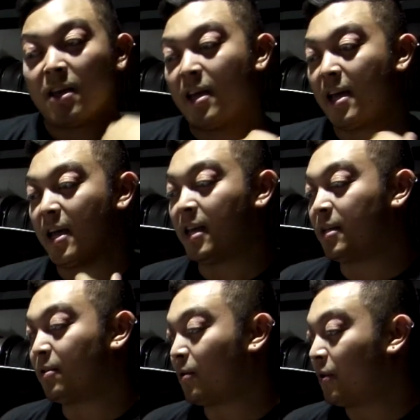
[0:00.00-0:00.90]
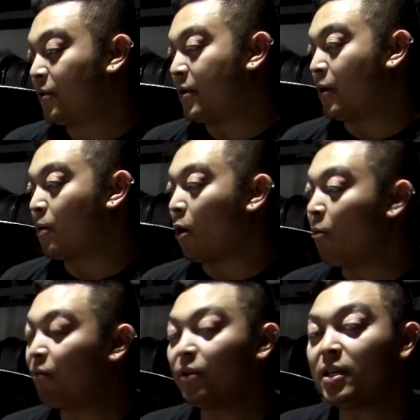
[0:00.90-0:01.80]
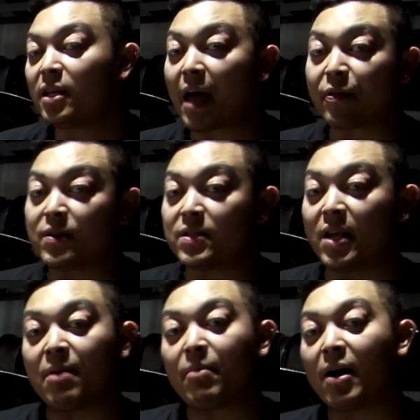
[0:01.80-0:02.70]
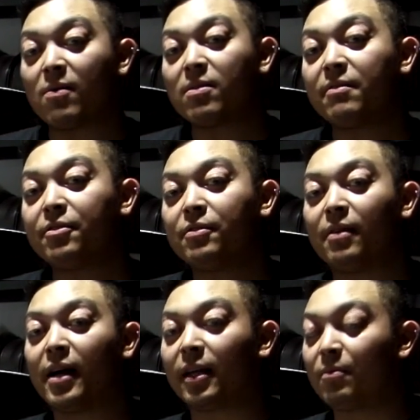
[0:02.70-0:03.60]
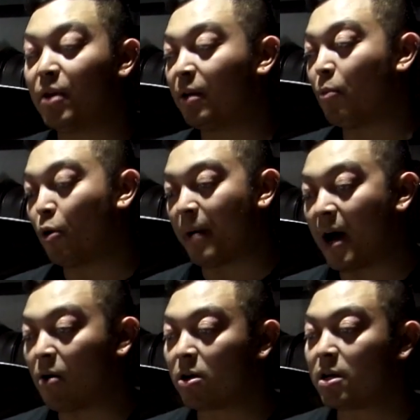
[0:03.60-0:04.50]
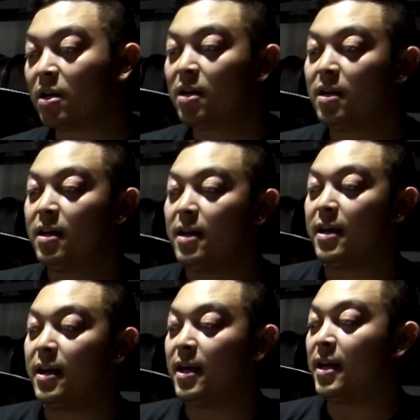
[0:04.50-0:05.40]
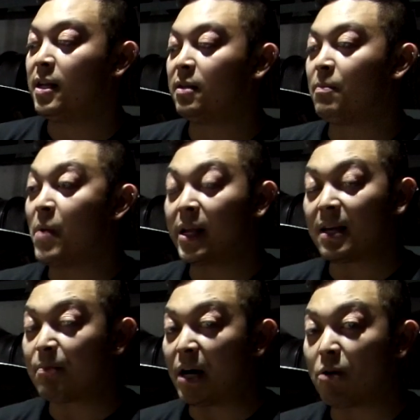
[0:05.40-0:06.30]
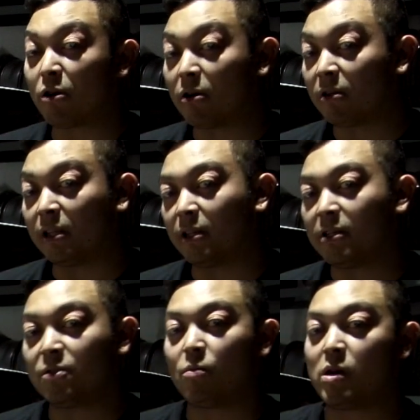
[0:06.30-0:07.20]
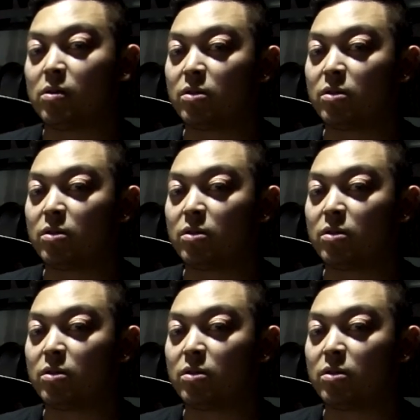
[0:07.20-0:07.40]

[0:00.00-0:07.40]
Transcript: and hopefully at the same power level I can make more power and make that power earlier as well.